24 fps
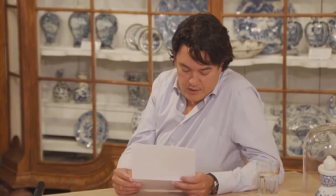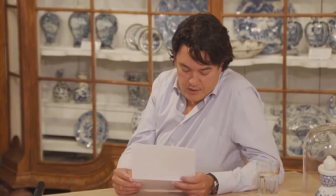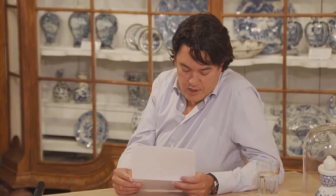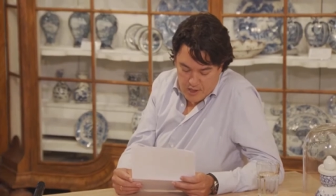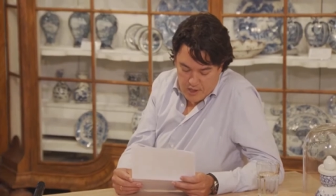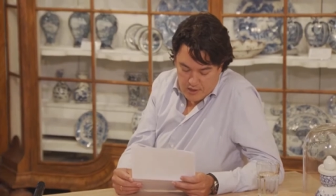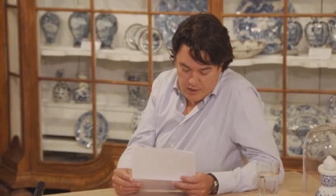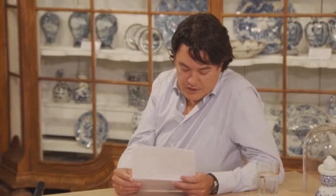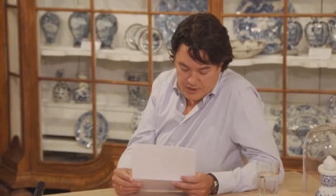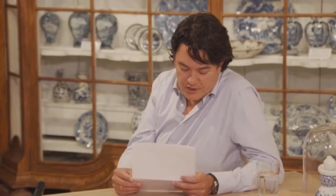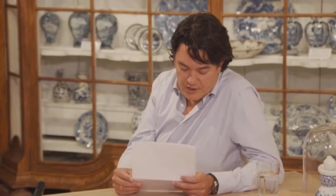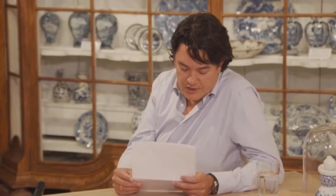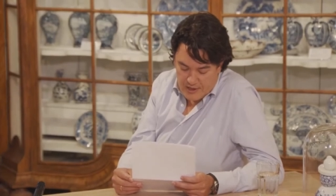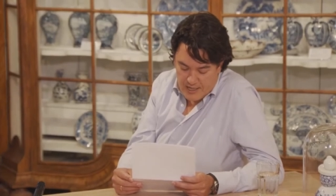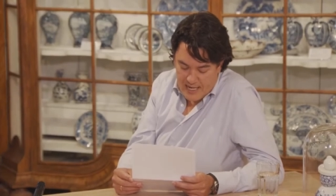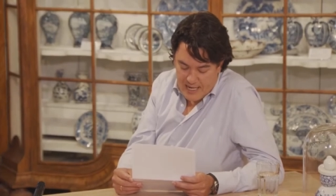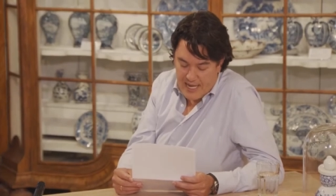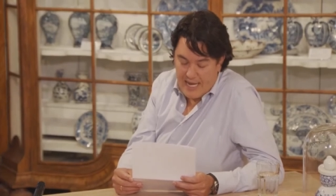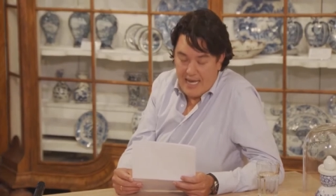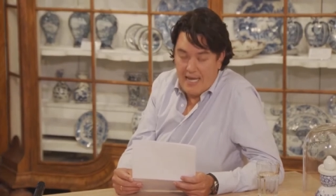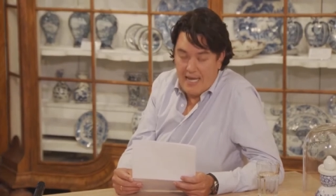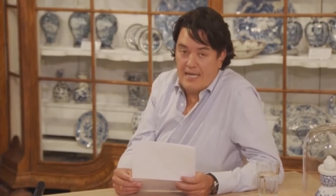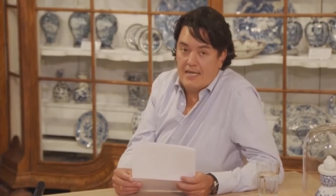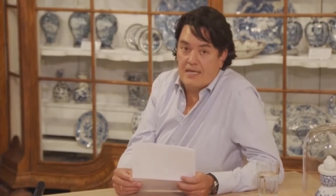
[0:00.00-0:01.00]
Answer
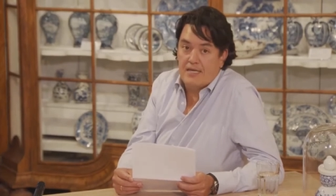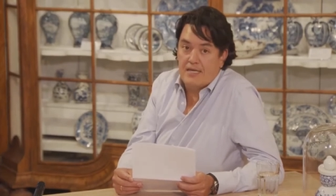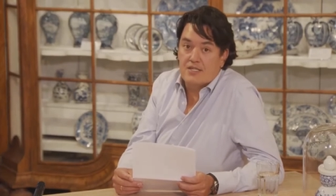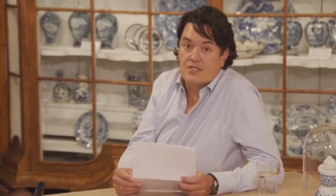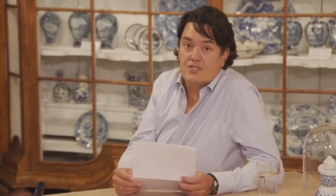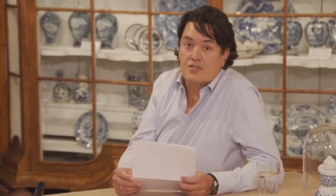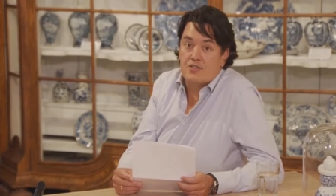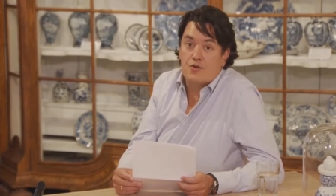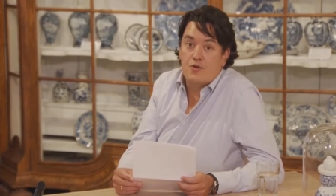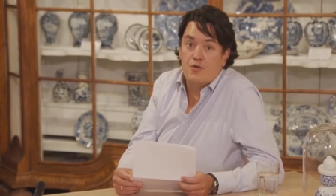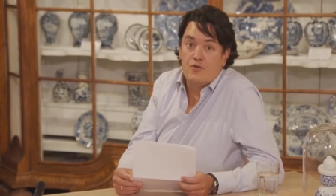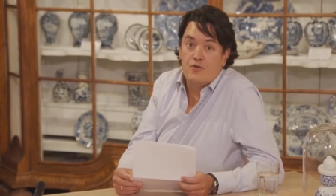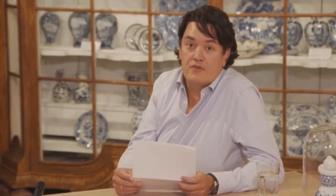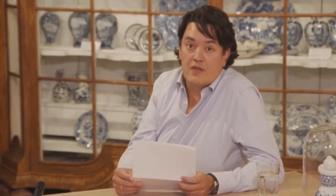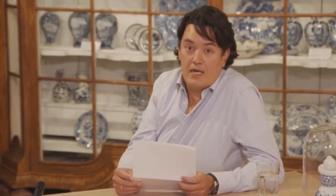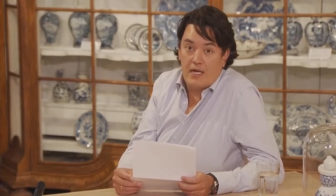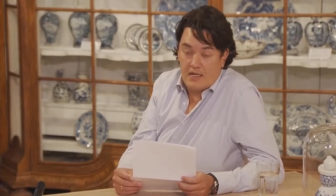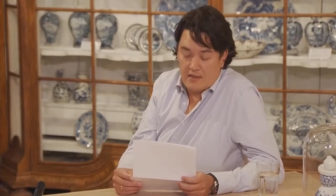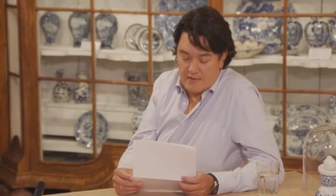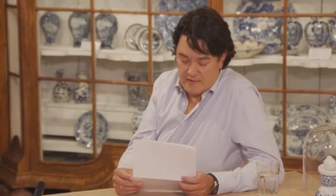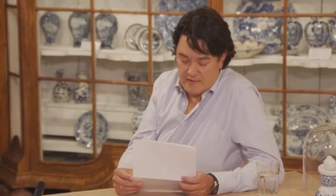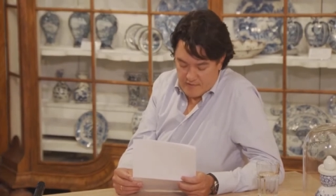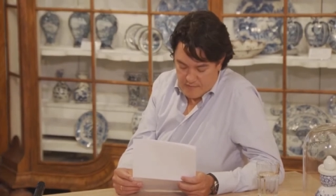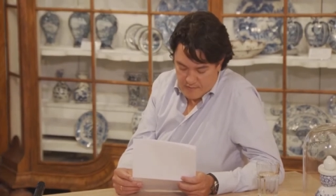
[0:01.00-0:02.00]
A is
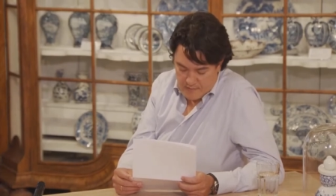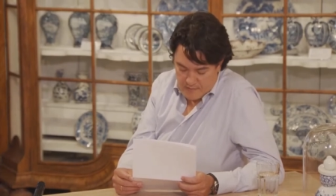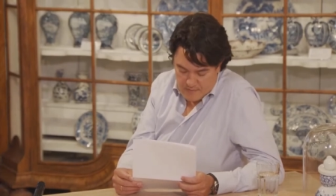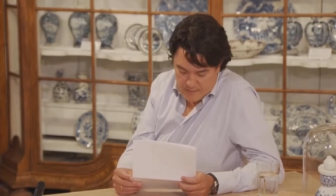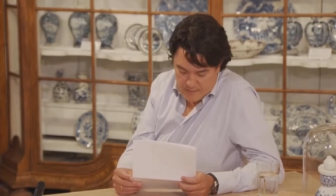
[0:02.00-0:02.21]
Utrecht.